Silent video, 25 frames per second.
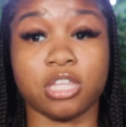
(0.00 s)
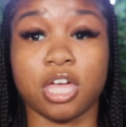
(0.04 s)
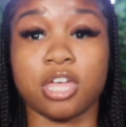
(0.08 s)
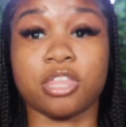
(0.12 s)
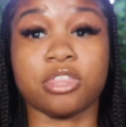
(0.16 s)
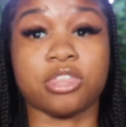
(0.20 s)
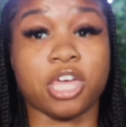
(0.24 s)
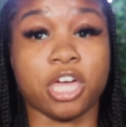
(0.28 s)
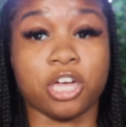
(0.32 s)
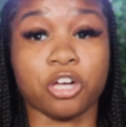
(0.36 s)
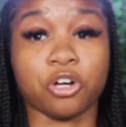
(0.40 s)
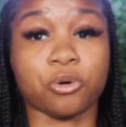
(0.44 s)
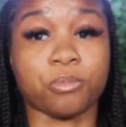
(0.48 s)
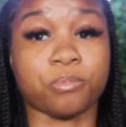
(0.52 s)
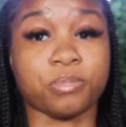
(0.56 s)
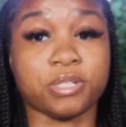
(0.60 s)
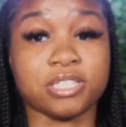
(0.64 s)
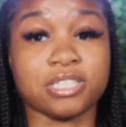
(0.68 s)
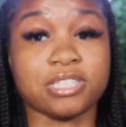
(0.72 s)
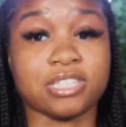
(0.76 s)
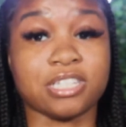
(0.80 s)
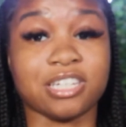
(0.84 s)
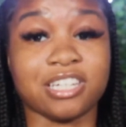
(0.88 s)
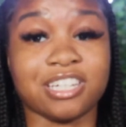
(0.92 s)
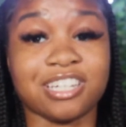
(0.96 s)
they gonna be
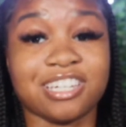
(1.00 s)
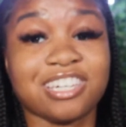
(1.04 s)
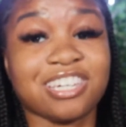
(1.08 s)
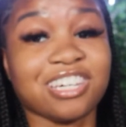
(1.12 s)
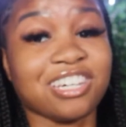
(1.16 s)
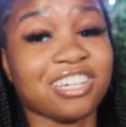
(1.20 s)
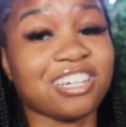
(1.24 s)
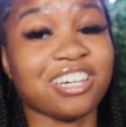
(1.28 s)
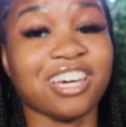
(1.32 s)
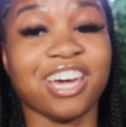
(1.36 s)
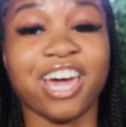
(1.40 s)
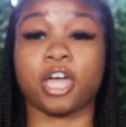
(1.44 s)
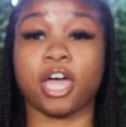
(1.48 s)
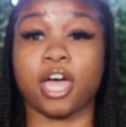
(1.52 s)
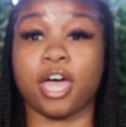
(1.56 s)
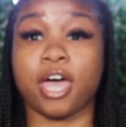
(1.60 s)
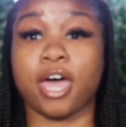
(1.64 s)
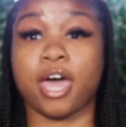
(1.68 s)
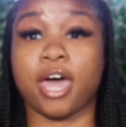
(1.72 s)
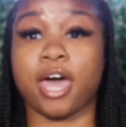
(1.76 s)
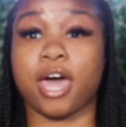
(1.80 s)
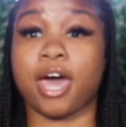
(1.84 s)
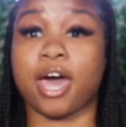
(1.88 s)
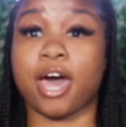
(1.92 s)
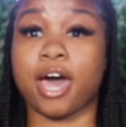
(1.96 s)
sick.
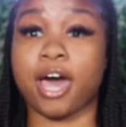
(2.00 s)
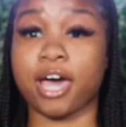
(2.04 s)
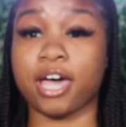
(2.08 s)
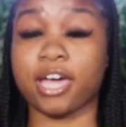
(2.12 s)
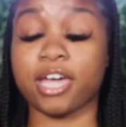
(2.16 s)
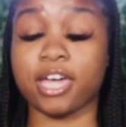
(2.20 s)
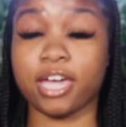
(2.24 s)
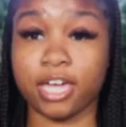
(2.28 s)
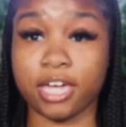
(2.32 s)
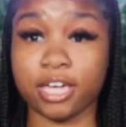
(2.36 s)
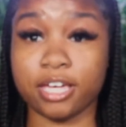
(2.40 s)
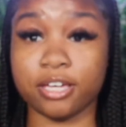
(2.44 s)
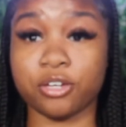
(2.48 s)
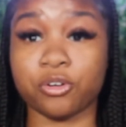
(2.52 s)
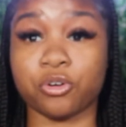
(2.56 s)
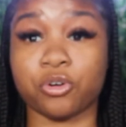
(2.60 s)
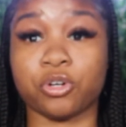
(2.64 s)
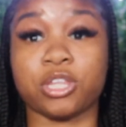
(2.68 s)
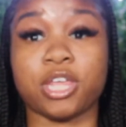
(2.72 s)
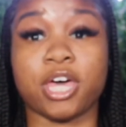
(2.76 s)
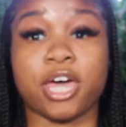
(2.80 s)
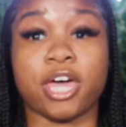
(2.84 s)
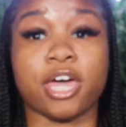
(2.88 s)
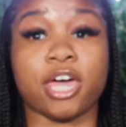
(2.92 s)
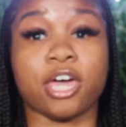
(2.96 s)
I
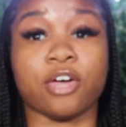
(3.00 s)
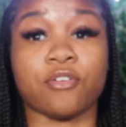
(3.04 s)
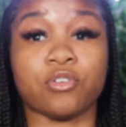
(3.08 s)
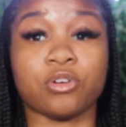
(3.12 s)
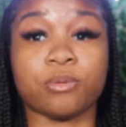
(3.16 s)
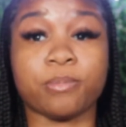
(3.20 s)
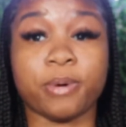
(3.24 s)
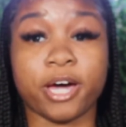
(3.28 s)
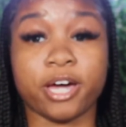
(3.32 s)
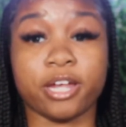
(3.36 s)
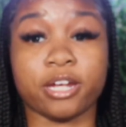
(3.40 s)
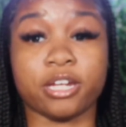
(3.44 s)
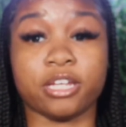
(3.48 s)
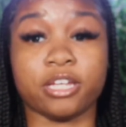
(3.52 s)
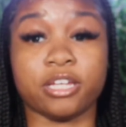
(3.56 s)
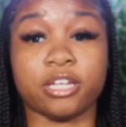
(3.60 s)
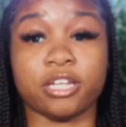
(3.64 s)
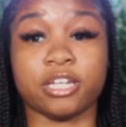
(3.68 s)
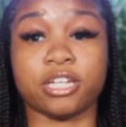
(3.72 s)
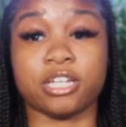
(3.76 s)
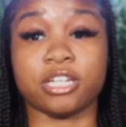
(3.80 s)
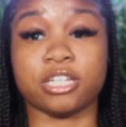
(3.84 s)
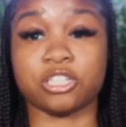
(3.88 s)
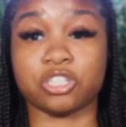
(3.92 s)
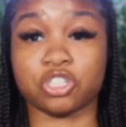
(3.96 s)
hate that
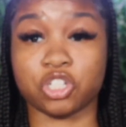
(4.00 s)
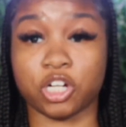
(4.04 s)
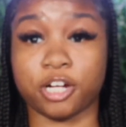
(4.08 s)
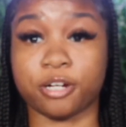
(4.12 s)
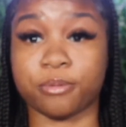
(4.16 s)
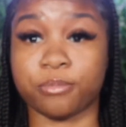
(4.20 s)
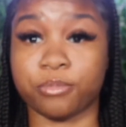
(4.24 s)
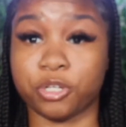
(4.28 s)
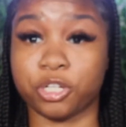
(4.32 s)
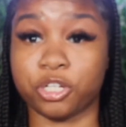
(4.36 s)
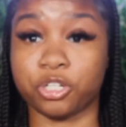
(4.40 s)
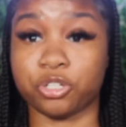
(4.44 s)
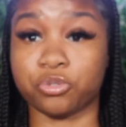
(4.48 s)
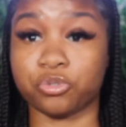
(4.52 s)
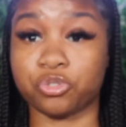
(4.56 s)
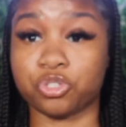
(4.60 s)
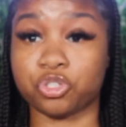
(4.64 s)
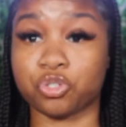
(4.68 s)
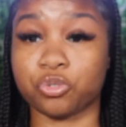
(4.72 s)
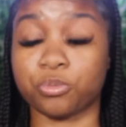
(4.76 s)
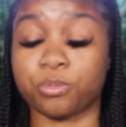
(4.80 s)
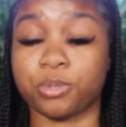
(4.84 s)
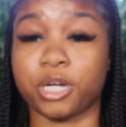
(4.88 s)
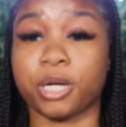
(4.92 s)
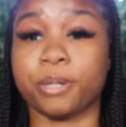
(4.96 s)
everybody is trying to be a
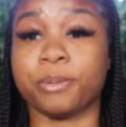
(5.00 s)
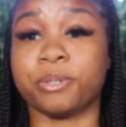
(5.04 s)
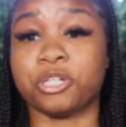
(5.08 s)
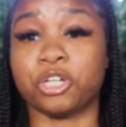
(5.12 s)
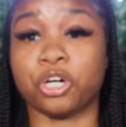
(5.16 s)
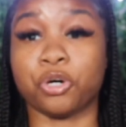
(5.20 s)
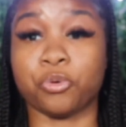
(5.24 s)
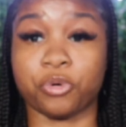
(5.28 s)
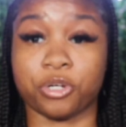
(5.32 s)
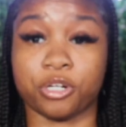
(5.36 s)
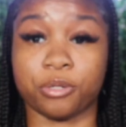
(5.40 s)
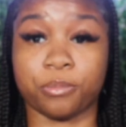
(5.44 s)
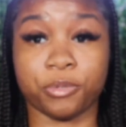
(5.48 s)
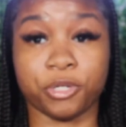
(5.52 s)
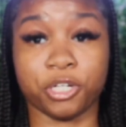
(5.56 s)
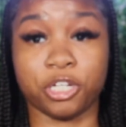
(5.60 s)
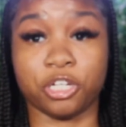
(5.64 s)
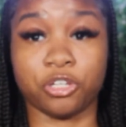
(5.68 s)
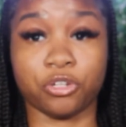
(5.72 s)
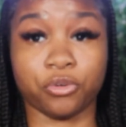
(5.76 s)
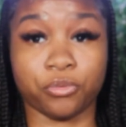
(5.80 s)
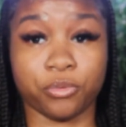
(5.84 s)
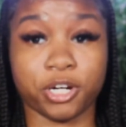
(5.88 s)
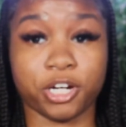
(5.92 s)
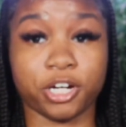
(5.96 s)
YouTuber but don't want to put
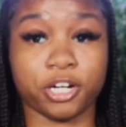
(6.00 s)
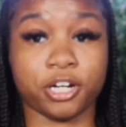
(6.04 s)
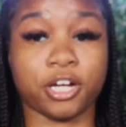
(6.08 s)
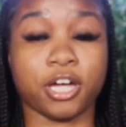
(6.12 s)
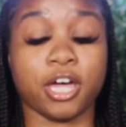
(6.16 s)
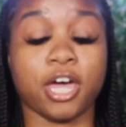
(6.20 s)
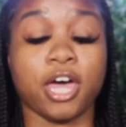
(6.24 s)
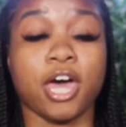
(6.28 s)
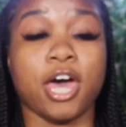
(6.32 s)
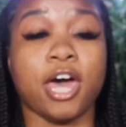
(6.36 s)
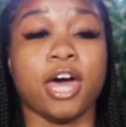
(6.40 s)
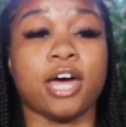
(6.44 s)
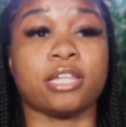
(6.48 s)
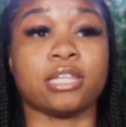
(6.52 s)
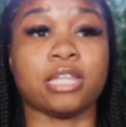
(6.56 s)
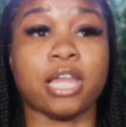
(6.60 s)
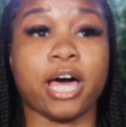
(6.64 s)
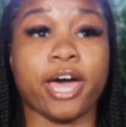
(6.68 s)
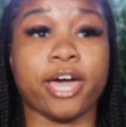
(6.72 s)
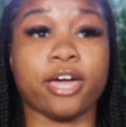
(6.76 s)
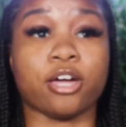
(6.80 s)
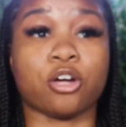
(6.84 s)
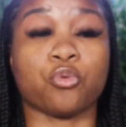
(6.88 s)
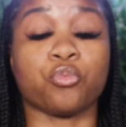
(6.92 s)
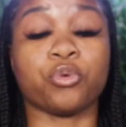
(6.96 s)
in the work.
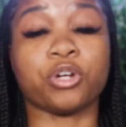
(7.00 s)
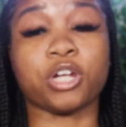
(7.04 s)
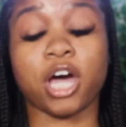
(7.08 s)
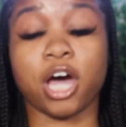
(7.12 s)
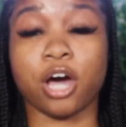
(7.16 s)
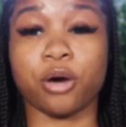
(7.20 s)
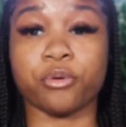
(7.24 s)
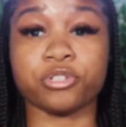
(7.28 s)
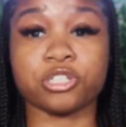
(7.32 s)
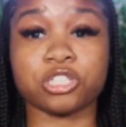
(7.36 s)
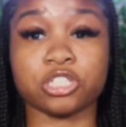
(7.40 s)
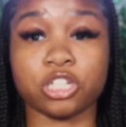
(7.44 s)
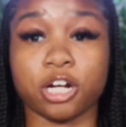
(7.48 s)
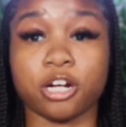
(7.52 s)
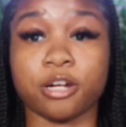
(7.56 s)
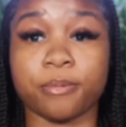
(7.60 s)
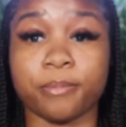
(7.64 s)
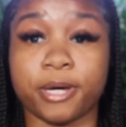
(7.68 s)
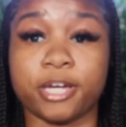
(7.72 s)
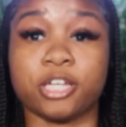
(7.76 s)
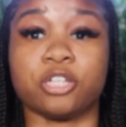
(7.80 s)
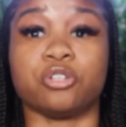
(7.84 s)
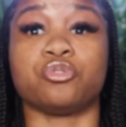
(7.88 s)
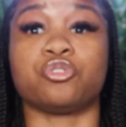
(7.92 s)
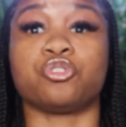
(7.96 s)
Like, when I was starting
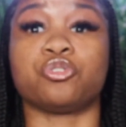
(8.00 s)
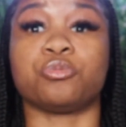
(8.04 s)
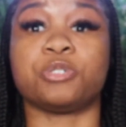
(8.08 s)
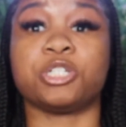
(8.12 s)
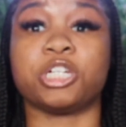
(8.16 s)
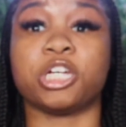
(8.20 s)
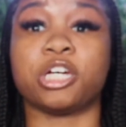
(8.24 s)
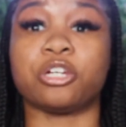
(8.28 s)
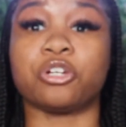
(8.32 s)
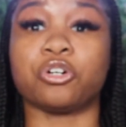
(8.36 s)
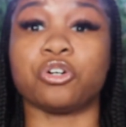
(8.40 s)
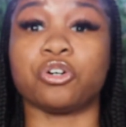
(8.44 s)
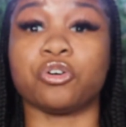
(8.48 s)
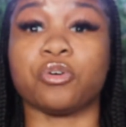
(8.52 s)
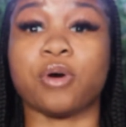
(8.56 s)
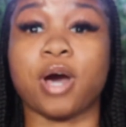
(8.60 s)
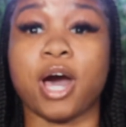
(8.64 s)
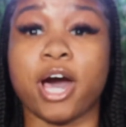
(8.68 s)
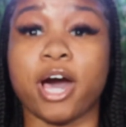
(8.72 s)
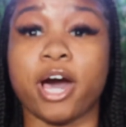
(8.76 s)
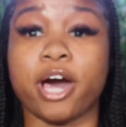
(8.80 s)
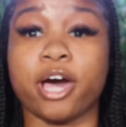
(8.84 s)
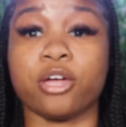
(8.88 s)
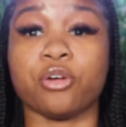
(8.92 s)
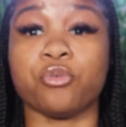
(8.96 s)
my YouTube channel,
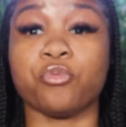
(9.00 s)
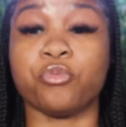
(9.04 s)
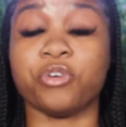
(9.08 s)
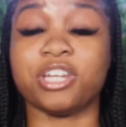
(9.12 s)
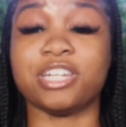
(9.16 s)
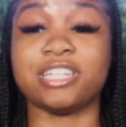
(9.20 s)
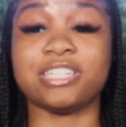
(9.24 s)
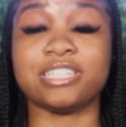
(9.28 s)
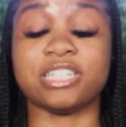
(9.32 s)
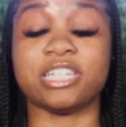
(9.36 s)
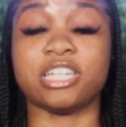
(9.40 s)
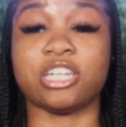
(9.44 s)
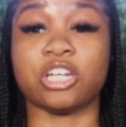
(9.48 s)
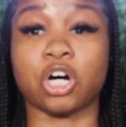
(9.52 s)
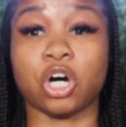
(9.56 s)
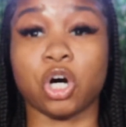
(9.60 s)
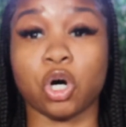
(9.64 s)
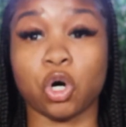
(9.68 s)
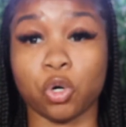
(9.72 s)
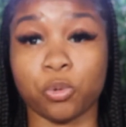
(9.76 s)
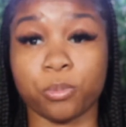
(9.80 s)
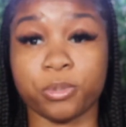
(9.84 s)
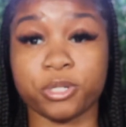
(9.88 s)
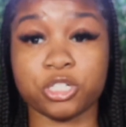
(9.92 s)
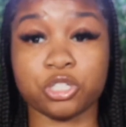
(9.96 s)
I went and did a
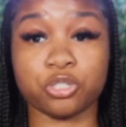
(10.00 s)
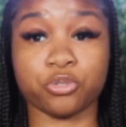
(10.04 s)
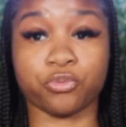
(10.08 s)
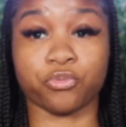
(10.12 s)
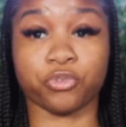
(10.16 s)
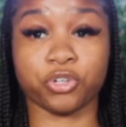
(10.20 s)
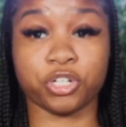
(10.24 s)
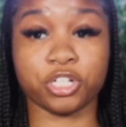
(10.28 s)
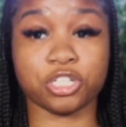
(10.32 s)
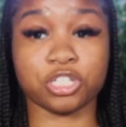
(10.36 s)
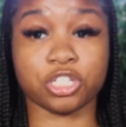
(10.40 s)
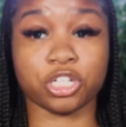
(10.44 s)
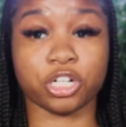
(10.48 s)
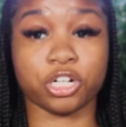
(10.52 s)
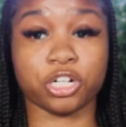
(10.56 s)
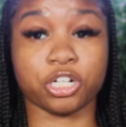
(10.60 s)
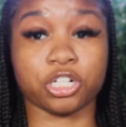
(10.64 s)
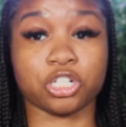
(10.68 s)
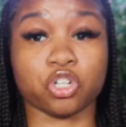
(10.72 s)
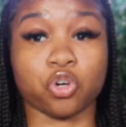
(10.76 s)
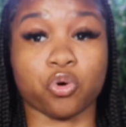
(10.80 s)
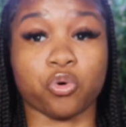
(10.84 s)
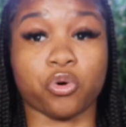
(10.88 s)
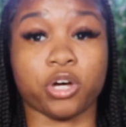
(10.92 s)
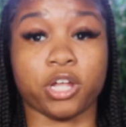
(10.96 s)
whole bunch of
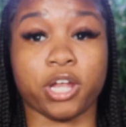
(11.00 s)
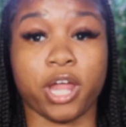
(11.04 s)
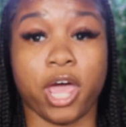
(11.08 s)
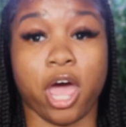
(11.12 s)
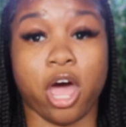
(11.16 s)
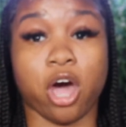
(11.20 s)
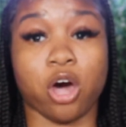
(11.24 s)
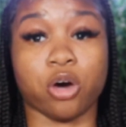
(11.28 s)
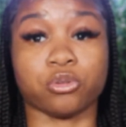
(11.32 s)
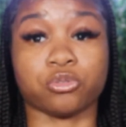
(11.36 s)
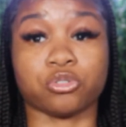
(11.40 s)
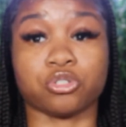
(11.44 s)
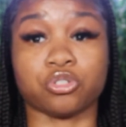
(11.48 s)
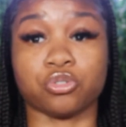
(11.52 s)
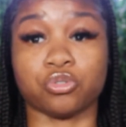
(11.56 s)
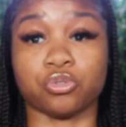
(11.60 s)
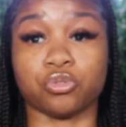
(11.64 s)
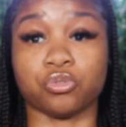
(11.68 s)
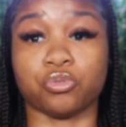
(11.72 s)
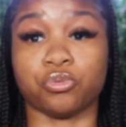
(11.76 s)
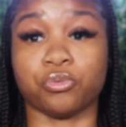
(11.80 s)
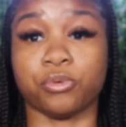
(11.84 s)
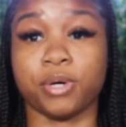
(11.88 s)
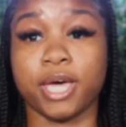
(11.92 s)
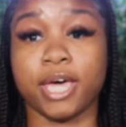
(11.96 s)
research on how
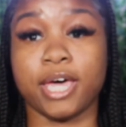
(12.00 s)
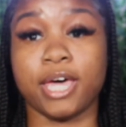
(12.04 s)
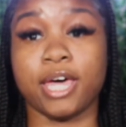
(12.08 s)
to